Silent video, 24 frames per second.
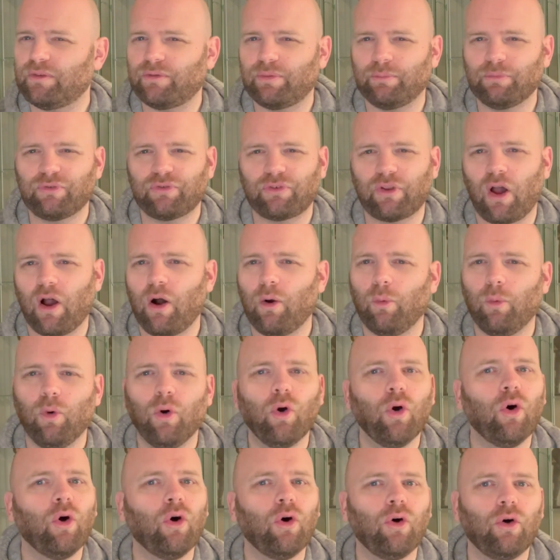from Star
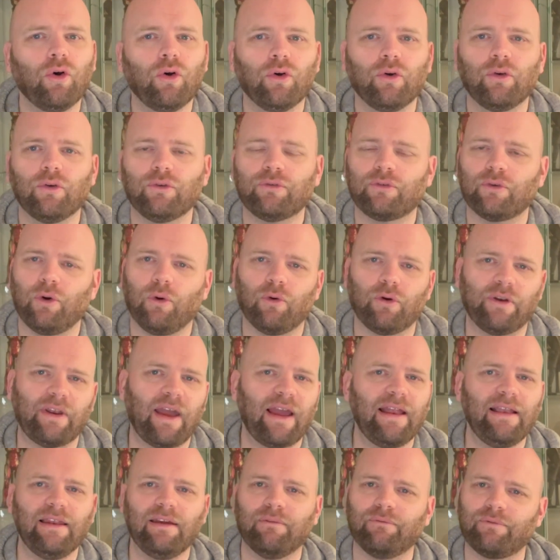Wars or an
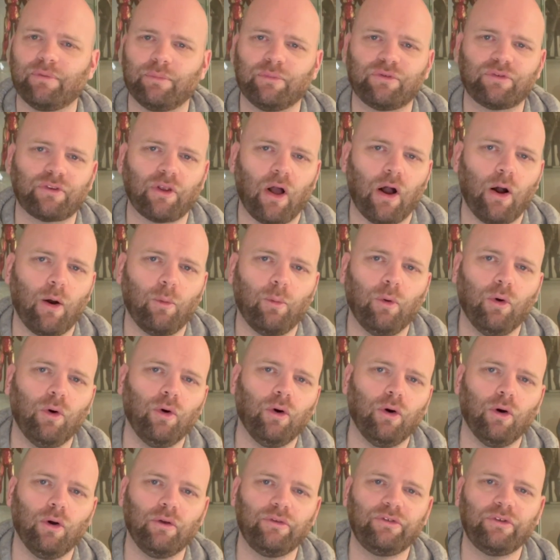alien from Star
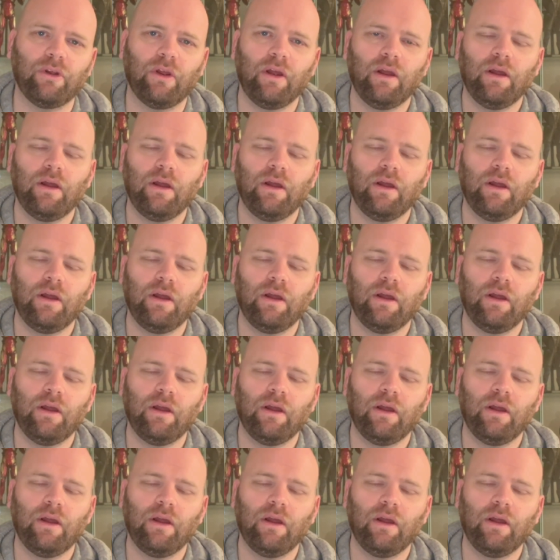Wars.